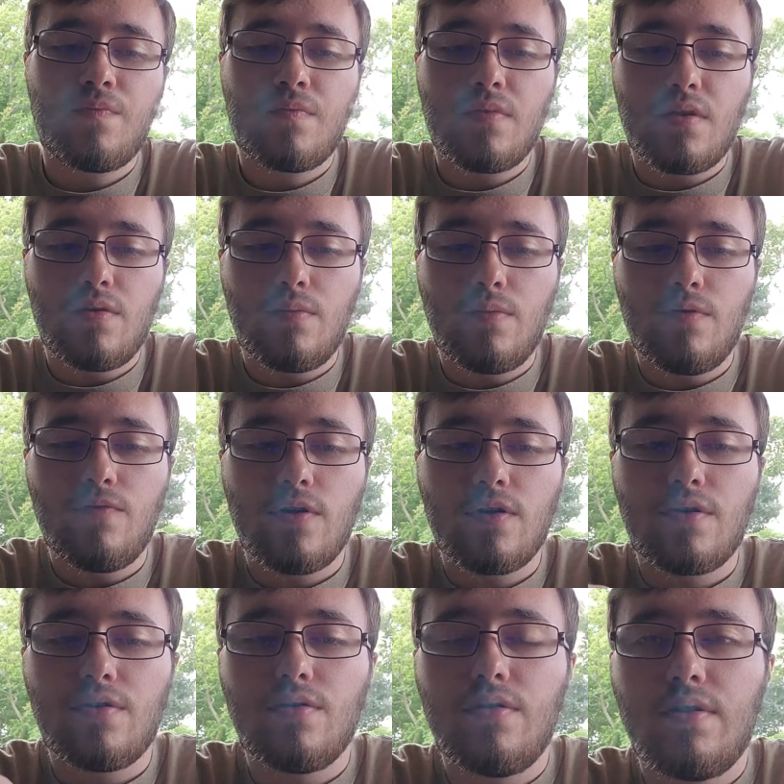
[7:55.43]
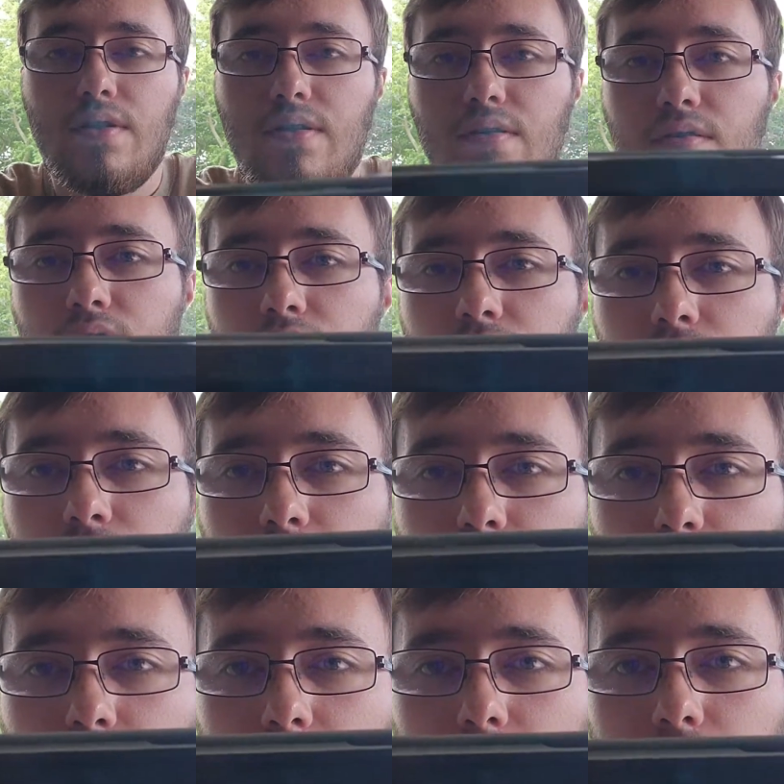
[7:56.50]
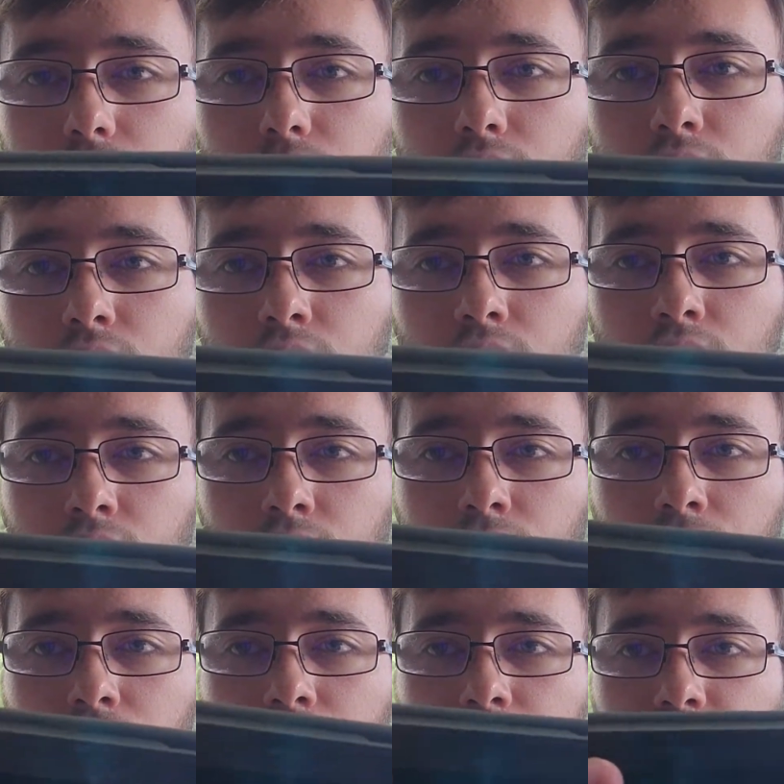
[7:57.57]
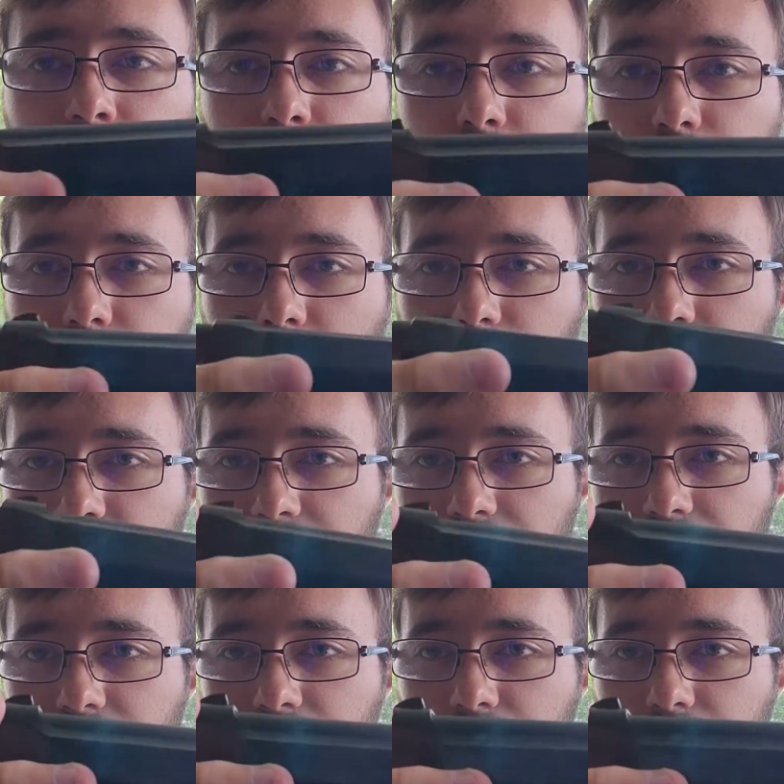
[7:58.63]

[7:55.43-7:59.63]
Then move on to the barrel, which obviously,